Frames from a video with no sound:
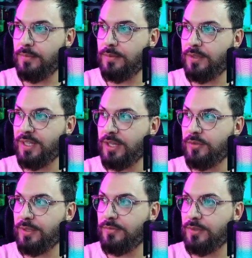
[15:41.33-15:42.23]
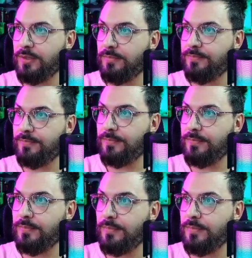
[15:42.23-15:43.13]
However,
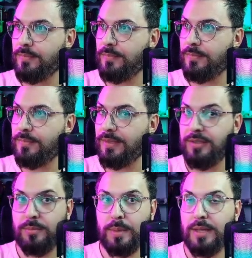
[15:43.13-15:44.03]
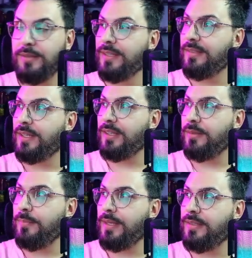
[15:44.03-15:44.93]
despite this
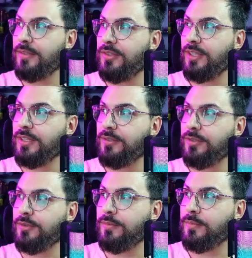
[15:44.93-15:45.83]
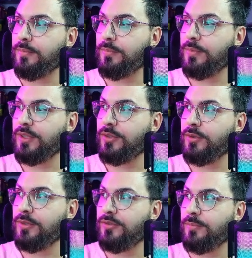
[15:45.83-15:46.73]
unexpected change, we are
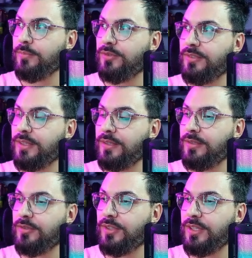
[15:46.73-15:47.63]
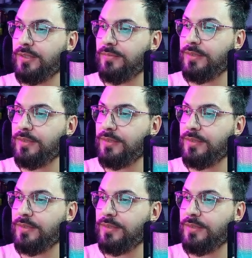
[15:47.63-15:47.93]
going to proceed and check if the